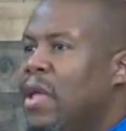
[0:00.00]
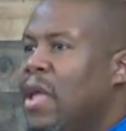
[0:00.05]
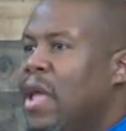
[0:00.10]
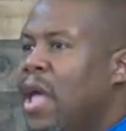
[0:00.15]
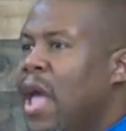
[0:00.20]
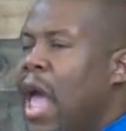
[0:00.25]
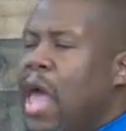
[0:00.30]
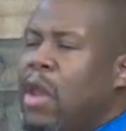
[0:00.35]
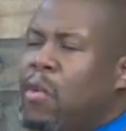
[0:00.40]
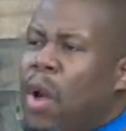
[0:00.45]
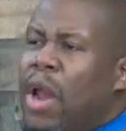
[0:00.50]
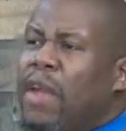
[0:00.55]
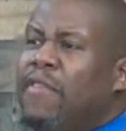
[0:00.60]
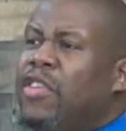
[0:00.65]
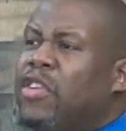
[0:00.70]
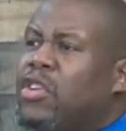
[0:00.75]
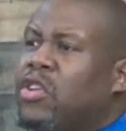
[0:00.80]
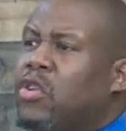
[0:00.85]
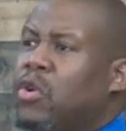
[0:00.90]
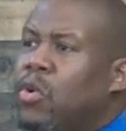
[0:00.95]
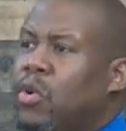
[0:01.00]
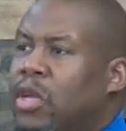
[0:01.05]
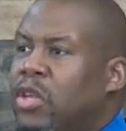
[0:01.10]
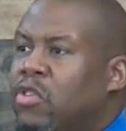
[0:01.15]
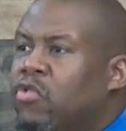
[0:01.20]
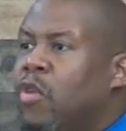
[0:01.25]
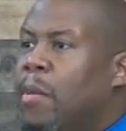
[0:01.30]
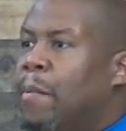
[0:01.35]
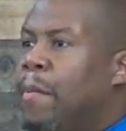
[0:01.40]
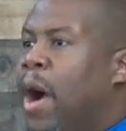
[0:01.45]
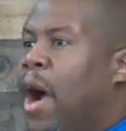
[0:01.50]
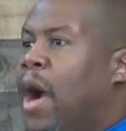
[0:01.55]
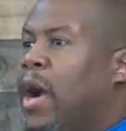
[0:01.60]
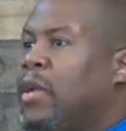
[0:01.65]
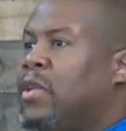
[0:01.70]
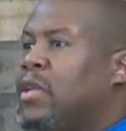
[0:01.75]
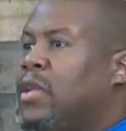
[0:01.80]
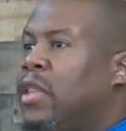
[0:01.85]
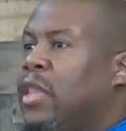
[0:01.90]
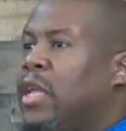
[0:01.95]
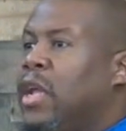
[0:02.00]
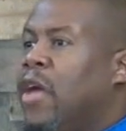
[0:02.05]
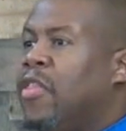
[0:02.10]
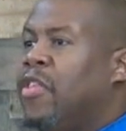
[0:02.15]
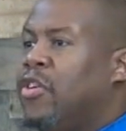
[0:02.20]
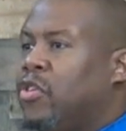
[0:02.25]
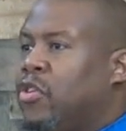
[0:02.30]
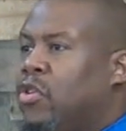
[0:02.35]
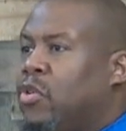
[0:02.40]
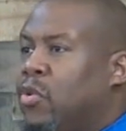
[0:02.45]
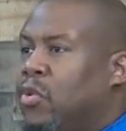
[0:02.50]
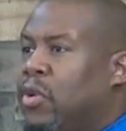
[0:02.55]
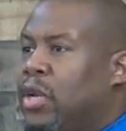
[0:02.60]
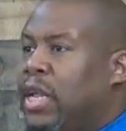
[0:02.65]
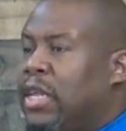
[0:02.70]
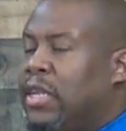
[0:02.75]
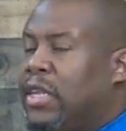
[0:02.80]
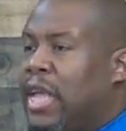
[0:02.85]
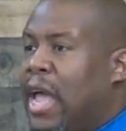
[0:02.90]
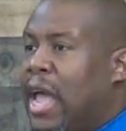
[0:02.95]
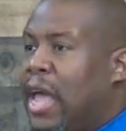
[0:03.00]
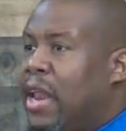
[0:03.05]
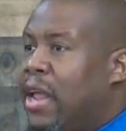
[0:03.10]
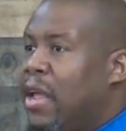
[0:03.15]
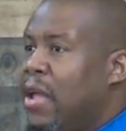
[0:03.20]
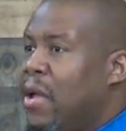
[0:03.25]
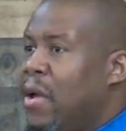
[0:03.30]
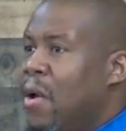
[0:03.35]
And one of the students remarked to the other student and said,